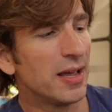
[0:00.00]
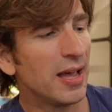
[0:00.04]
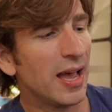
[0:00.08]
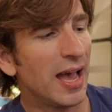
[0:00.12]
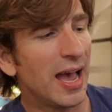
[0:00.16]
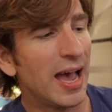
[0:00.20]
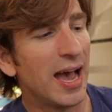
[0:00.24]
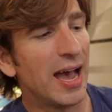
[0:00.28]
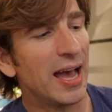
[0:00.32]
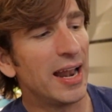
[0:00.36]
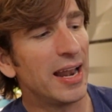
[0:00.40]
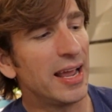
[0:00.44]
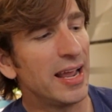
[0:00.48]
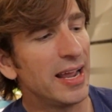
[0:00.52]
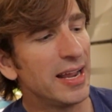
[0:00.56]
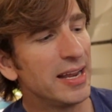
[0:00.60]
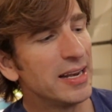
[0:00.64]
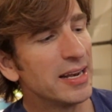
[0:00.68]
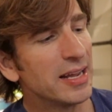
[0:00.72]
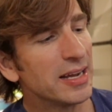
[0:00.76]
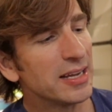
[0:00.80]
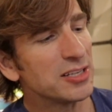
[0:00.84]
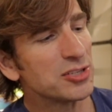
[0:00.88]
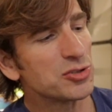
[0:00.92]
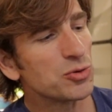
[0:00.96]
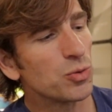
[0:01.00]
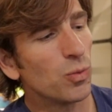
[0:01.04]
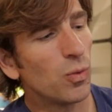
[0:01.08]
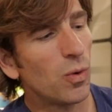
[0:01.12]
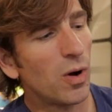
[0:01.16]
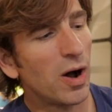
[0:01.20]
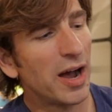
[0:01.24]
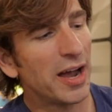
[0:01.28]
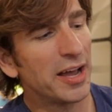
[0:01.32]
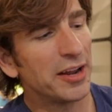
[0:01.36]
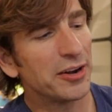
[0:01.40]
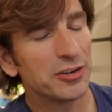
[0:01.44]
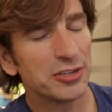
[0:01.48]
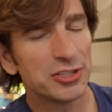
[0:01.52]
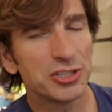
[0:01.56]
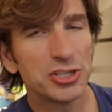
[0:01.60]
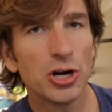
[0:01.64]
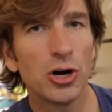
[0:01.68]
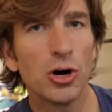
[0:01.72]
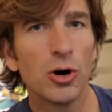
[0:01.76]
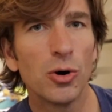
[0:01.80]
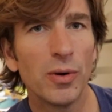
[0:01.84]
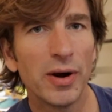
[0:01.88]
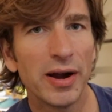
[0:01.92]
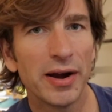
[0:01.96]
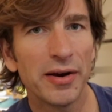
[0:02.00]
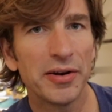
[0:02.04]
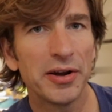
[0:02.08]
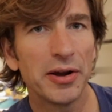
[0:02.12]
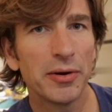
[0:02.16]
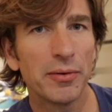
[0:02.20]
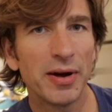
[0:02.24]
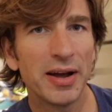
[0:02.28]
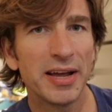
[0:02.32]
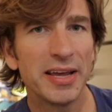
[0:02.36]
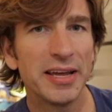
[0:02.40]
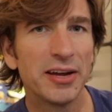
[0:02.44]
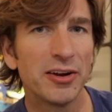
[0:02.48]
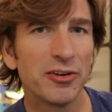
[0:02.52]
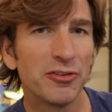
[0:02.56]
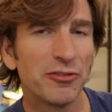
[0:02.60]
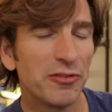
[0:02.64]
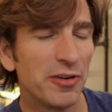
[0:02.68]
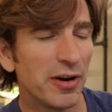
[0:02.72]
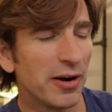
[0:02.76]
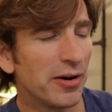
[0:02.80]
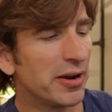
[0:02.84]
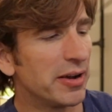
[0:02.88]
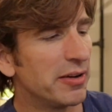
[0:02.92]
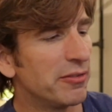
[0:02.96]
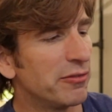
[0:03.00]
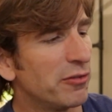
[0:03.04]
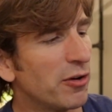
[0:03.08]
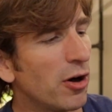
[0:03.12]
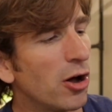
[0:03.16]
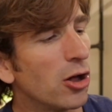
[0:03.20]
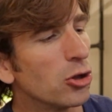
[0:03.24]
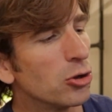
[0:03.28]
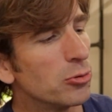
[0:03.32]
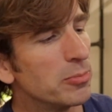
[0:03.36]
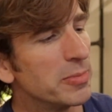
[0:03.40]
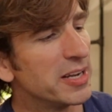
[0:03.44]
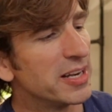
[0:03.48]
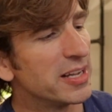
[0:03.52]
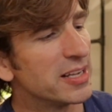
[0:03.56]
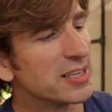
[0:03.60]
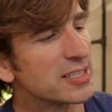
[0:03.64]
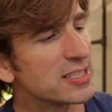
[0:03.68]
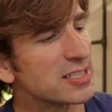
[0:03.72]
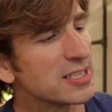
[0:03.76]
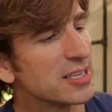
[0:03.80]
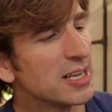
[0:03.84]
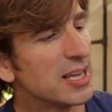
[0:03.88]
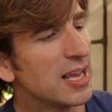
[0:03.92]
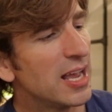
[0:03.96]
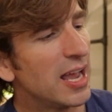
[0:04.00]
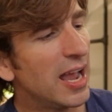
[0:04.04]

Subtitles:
had a nice wider toe area right here, very voluminous,